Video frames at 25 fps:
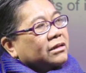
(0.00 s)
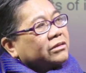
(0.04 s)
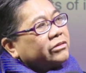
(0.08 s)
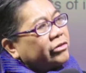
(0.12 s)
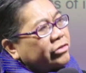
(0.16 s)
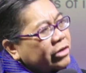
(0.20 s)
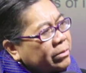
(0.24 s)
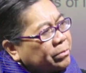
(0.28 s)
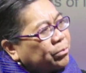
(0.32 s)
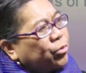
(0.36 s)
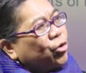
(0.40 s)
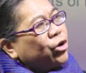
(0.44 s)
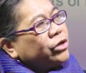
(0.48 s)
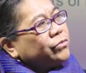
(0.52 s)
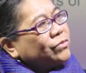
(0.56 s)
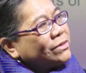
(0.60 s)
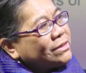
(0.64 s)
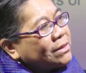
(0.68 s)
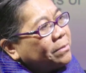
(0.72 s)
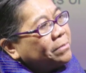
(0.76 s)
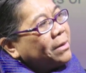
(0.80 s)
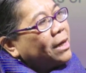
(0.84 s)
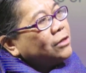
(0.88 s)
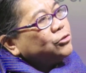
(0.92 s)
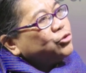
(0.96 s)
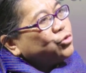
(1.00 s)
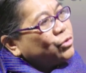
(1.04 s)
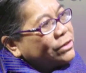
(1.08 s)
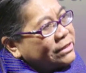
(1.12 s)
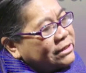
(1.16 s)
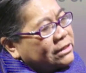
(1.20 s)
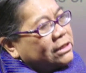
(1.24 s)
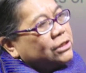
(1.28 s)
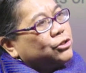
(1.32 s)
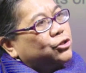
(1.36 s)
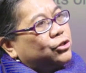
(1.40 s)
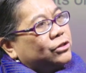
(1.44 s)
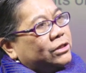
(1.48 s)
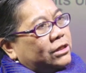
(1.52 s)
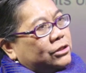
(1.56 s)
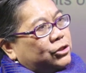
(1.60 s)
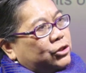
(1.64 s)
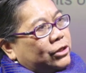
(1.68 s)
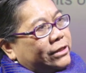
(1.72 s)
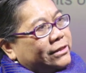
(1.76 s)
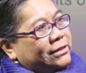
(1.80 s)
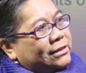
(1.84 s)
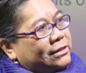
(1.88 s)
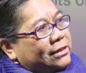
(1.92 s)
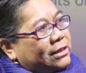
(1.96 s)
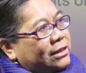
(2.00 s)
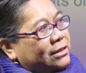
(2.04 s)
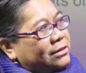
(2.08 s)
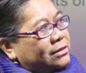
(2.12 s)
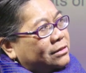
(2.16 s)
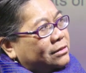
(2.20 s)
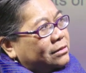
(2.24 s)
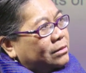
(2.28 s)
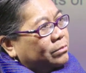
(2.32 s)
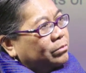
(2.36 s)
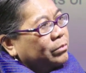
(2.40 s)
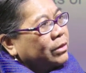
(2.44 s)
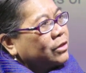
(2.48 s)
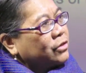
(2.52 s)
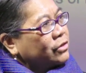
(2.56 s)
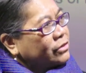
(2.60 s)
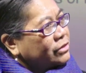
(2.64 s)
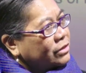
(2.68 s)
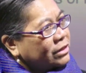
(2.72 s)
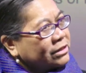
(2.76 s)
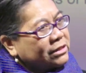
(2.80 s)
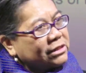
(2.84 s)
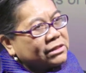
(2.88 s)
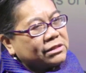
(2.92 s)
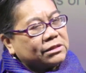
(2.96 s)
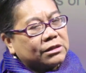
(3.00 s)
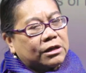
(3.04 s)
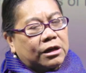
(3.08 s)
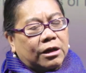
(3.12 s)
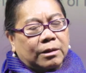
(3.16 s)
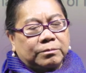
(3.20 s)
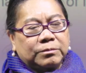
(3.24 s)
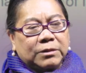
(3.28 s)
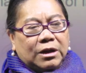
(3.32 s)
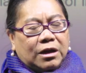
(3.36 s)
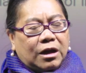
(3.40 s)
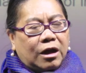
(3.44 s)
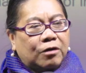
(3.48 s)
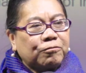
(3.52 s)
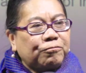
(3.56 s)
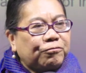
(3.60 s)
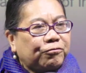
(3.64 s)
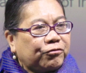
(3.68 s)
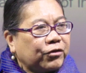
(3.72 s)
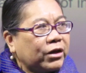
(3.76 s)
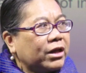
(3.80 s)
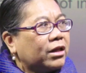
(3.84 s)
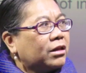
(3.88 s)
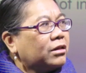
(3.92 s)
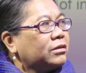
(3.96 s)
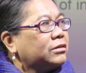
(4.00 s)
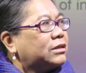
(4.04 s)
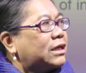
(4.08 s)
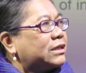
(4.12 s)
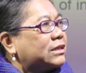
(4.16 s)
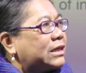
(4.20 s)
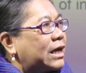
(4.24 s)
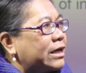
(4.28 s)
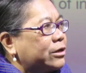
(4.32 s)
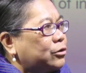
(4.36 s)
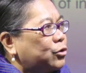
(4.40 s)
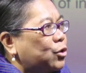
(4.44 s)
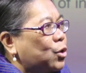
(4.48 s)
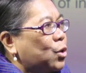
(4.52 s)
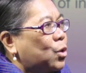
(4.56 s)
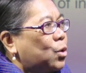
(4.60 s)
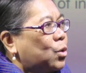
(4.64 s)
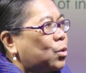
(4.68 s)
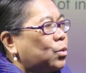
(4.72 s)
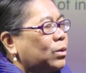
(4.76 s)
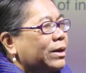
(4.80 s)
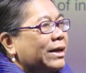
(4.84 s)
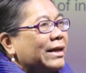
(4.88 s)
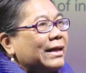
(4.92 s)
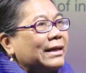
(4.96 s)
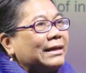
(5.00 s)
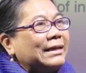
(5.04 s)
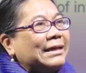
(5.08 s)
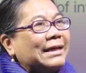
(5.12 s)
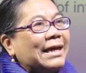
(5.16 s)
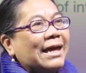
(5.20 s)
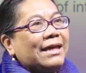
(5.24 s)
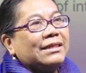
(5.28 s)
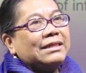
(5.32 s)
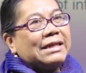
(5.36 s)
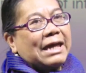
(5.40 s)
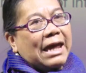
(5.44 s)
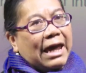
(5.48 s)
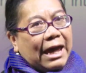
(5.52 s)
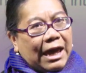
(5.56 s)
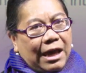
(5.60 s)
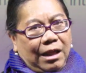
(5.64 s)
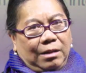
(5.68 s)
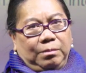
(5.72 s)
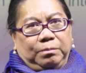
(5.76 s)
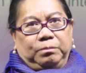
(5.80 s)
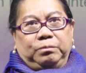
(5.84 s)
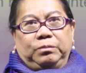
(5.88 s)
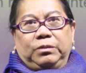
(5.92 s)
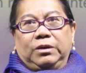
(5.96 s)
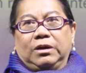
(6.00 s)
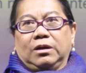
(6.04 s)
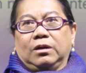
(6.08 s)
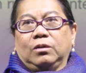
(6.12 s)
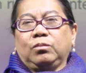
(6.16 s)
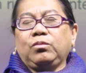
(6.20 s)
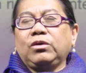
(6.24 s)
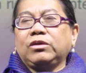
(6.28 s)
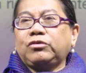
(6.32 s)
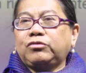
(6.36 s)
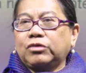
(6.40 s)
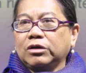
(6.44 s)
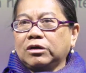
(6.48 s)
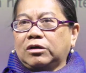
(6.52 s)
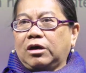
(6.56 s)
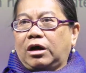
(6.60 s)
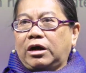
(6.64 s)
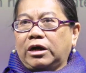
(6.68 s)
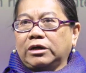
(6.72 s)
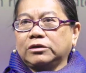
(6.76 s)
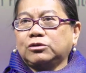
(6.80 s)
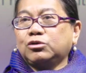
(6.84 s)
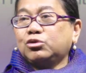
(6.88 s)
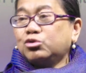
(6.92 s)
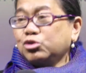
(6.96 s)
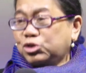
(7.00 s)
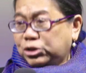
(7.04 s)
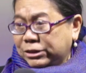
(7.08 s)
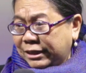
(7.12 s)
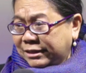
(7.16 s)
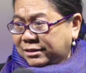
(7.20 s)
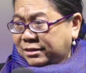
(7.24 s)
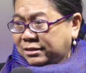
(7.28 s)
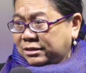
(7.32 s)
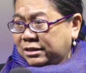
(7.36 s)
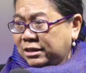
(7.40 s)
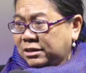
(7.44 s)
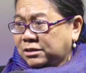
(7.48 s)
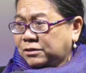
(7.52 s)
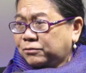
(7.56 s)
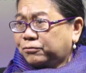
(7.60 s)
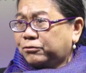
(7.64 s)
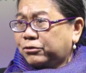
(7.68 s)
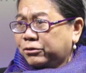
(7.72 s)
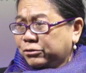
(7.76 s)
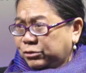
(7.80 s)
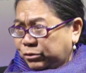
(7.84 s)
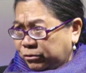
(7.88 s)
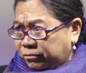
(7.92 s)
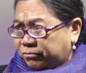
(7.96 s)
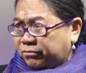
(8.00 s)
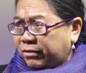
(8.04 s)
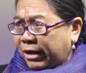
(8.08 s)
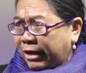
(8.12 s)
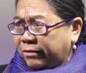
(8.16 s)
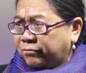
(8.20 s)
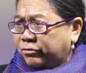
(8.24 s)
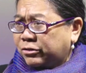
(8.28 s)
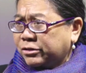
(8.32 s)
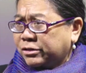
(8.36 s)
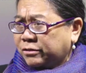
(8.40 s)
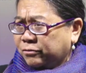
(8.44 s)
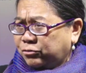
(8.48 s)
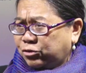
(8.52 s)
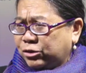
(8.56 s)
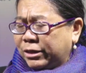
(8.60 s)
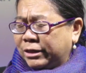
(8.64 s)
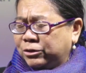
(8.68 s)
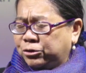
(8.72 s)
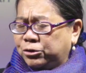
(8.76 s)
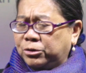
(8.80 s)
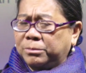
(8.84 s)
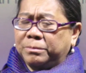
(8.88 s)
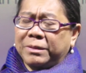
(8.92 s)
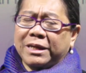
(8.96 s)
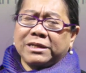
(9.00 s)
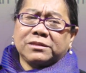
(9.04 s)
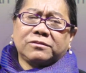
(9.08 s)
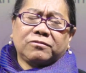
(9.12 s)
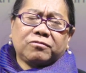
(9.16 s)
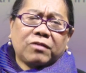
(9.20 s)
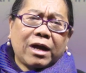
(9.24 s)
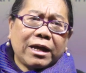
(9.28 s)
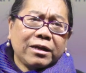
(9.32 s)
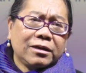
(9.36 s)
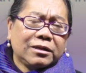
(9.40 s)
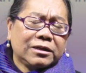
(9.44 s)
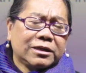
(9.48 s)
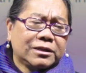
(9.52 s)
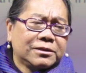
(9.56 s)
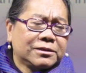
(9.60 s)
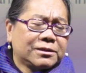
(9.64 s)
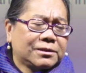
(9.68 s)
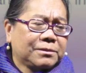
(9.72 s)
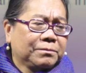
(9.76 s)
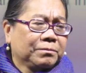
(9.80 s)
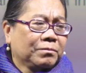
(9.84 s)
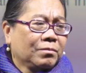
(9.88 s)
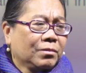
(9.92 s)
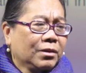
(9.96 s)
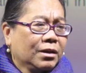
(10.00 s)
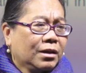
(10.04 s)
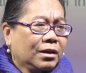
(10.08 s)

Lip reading: the report is about transitional justice, because this is a field that I know can help with regard to justice for survivors of gender-based violence.